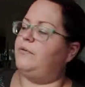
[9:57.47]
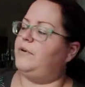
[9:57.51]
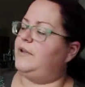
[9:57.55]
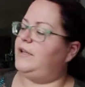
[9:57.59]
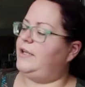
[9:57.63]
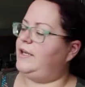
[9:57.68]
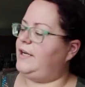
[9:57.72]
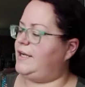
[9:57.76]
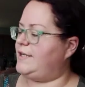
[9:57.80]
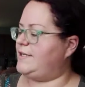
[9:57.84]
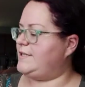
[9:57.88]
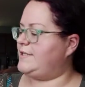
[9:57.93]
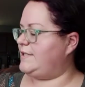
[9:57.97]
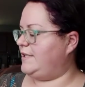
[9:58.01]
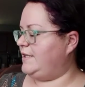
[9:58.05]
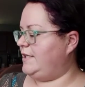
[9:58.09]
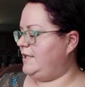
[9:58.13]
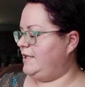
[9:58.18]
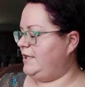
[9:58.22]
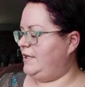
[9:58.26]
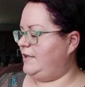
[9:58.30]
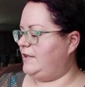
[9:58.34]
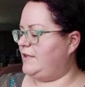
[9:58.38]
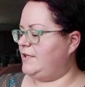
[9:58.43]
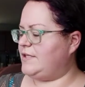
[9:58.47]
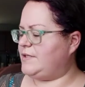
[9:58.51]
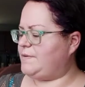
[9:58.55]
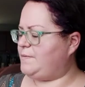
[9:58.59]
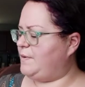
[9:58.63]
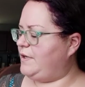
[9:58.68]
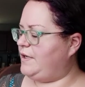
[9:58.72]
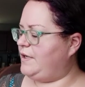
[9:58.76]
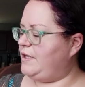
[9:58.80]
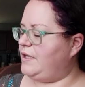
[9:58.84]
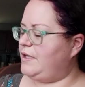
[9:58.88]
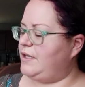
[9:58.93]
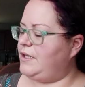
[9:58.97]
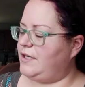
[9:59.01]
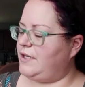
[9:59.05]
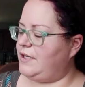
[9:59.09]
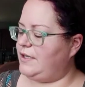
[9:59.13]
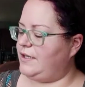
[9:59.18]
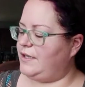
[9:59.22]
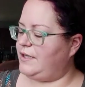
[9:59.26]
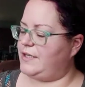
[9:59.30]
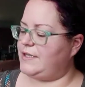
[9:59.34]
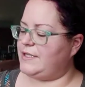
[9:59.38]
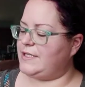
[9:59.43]
nicely. This
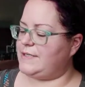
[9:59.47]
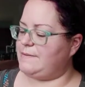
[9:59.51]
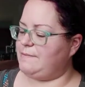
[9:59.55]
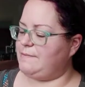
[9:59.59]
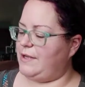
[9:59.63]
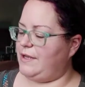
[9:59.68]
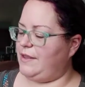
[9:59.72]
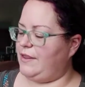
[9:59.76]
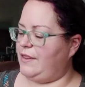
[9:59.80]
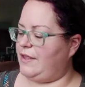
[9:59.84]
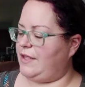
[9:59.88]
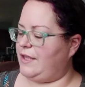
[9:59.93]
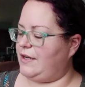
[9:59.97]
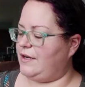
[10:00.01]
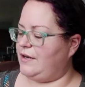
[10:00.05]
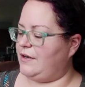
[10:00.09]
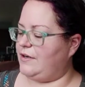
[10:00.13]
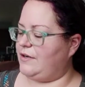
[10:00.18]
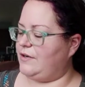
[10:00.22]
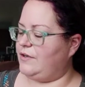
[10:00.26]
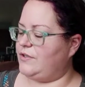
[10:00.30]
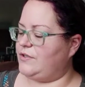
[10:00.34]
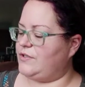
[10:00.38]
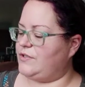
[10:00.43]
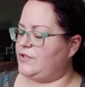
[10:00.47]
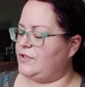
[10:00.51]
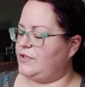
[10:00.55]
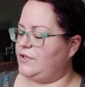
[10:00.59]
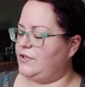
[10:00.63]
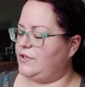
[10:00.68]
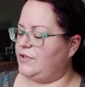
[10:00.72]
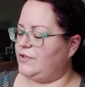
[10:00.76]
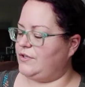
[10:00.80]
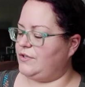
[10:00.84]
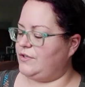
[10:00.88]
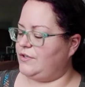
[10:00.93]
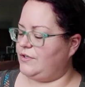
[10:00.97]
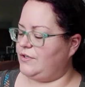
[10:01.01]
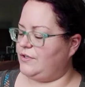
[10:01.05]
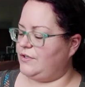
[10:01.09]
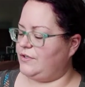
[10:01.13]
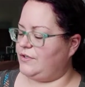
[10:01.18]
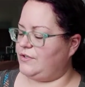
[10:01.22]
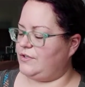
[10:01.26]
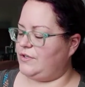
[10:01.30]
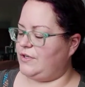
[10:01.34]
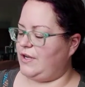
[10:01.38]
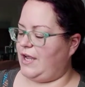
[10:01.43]
month here,
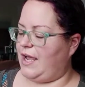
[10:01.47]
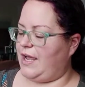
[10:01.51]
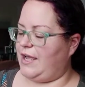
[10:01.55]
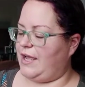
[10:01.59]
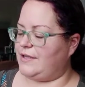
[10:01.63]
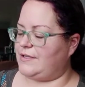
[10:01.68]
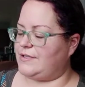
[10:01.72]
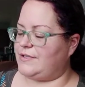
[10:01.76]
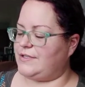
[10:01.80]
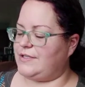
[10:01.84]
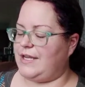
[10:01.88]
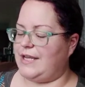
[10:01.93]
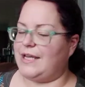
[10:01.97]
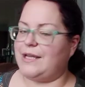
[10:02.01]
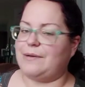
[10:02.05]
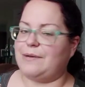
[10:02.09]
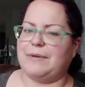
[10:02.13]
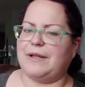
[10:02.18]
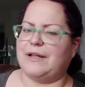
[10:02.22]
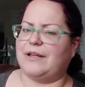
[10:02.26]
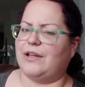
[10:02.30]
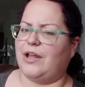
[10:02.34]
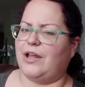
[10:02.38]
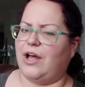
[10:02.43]
has taken me a lot